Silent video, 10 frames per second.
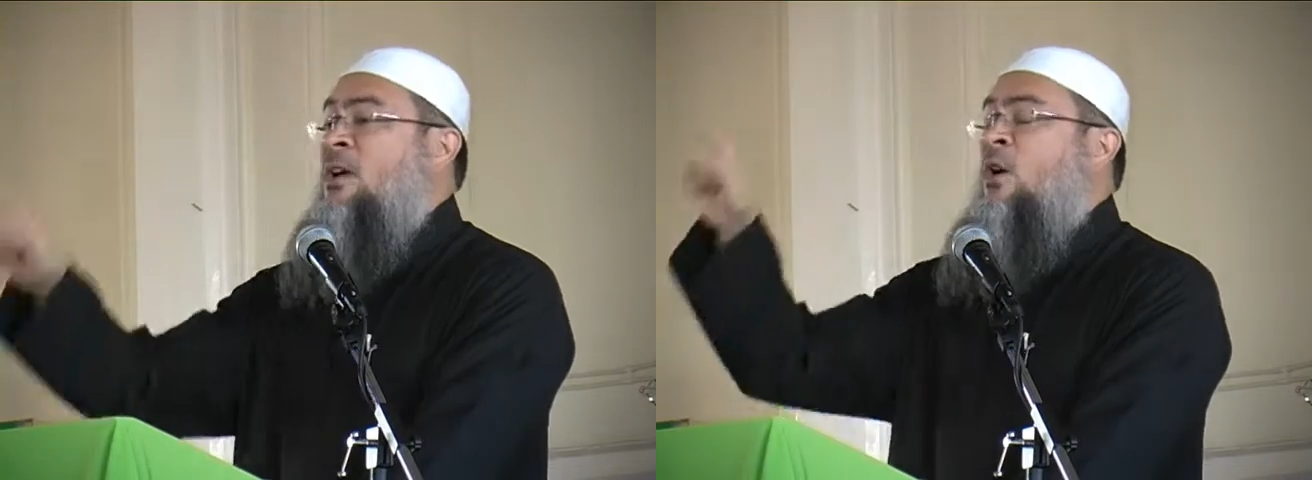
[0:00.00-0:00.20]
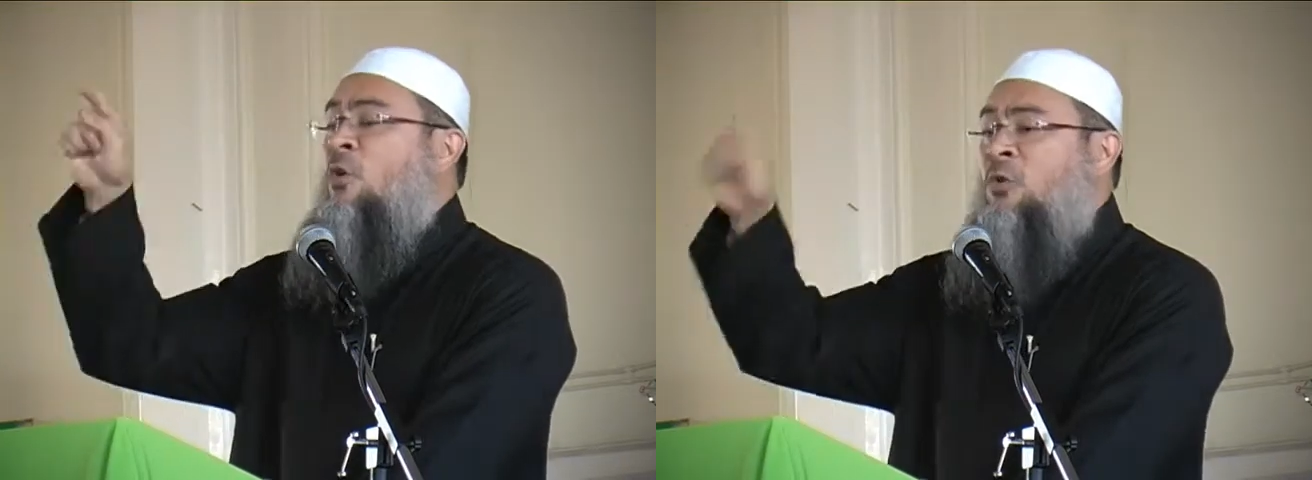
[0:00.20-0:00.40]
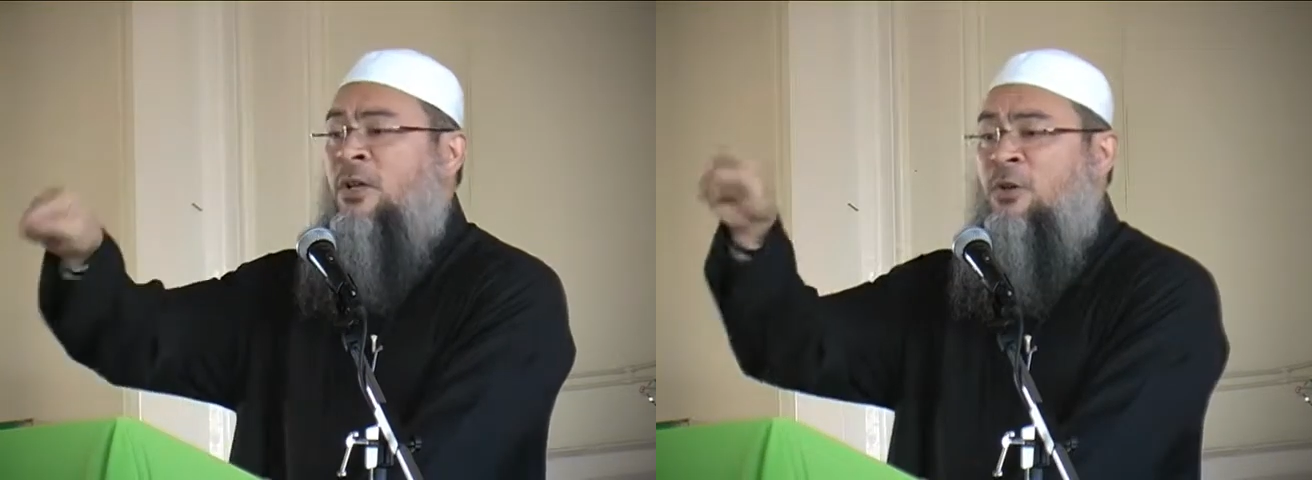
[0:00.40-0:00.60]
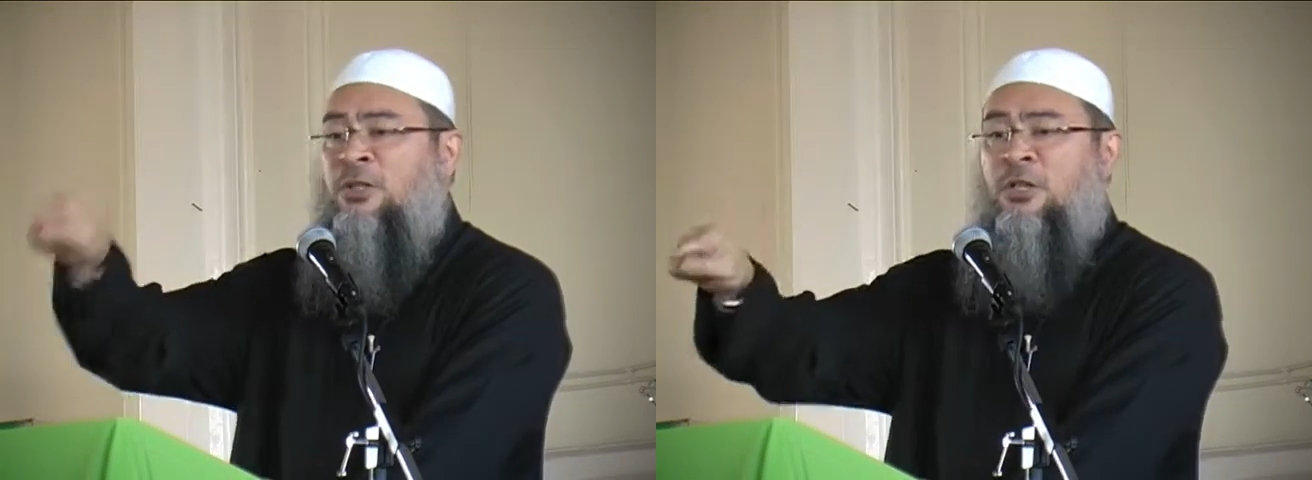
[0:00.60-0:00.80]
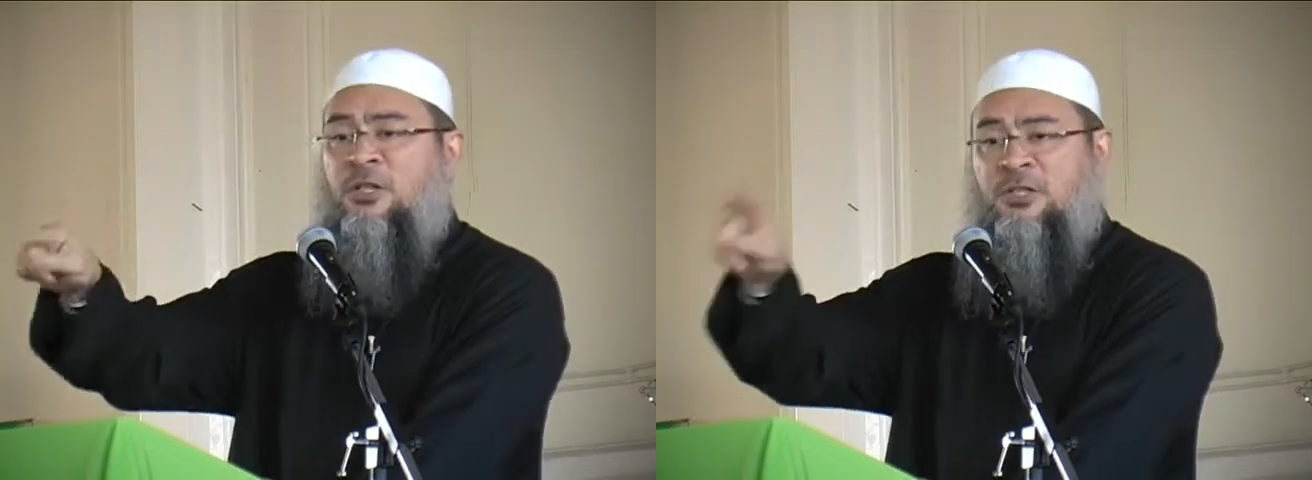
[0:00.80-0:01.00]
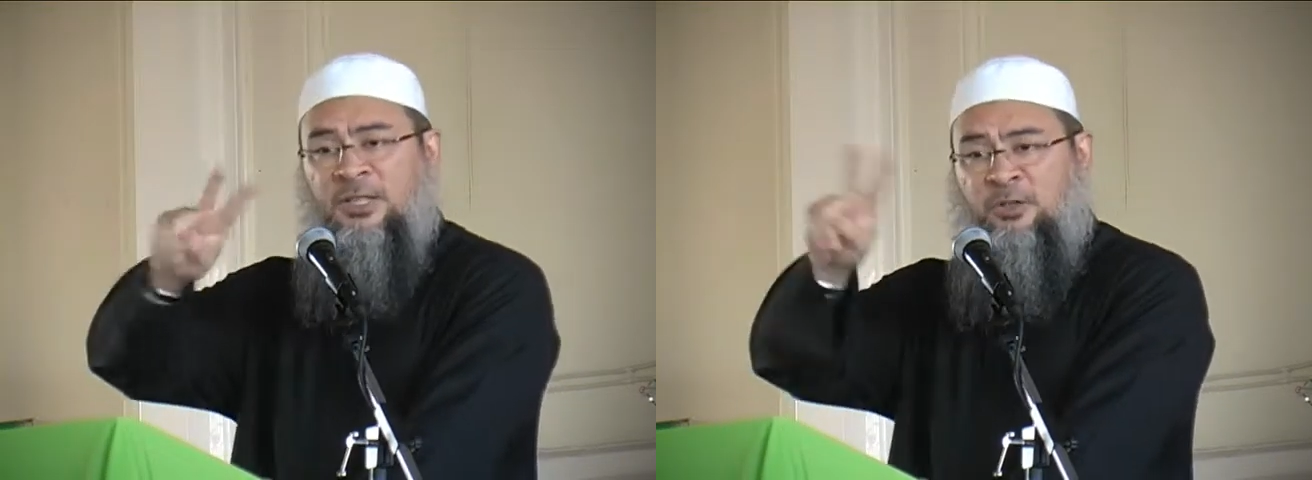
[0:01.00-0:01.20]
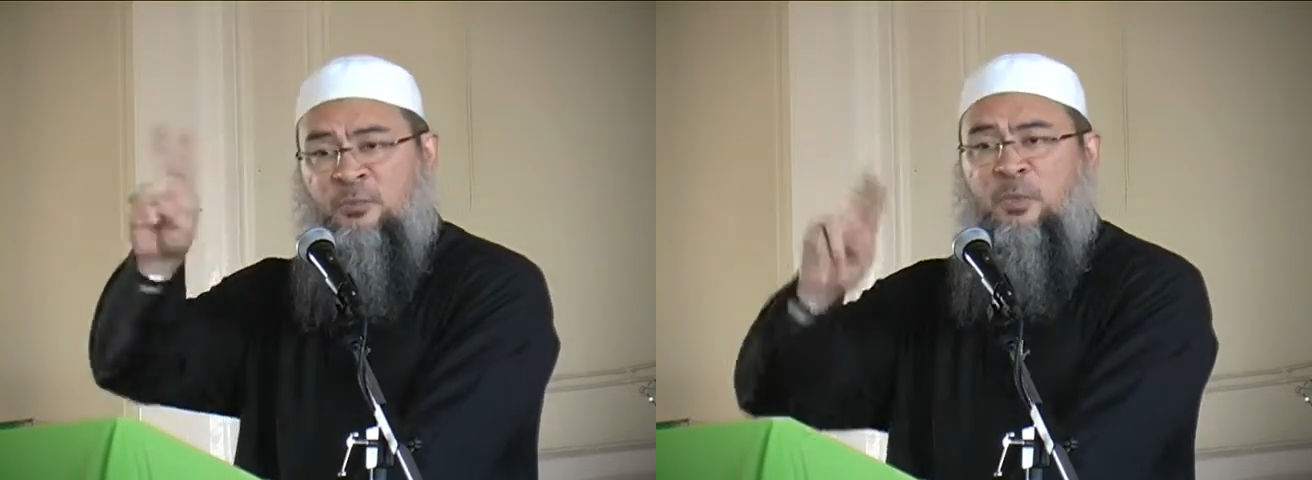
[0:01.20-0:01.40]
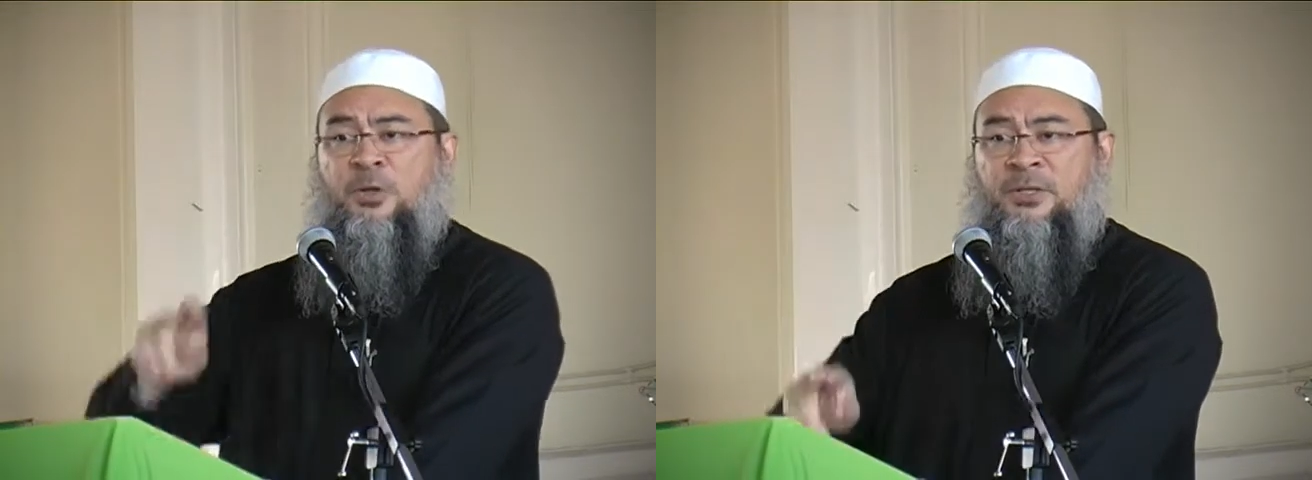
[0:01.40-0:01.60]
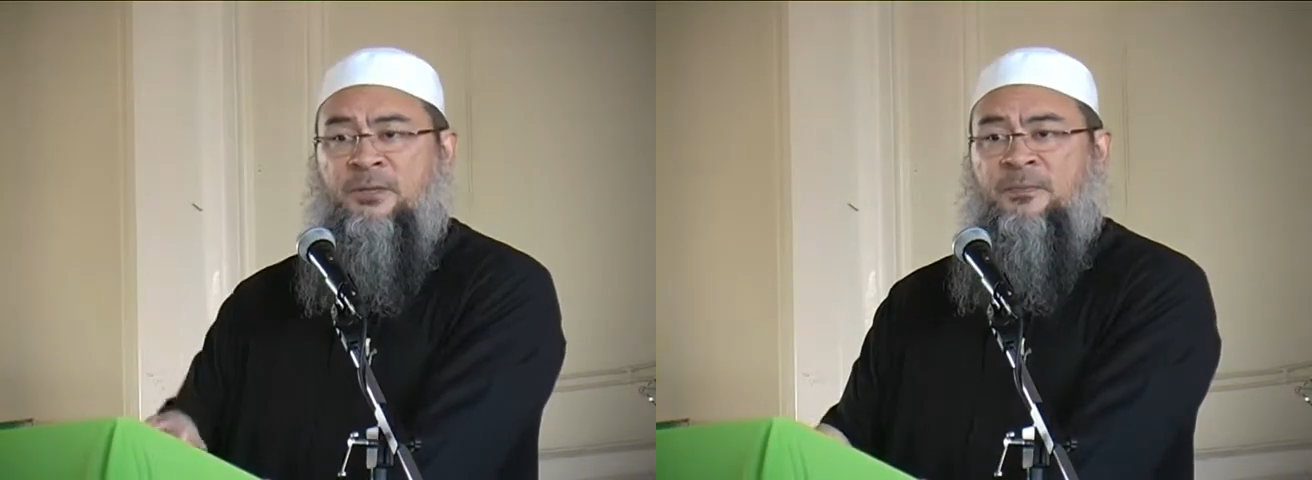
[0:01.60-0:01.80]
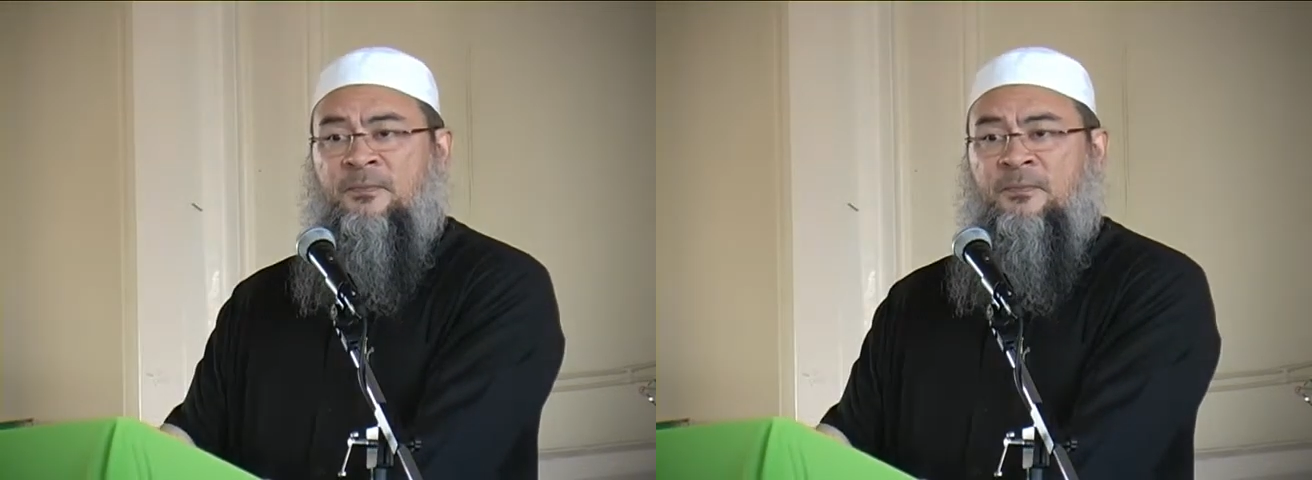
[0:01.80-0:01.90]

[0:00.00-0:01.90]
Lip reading: only on girls, not on boys.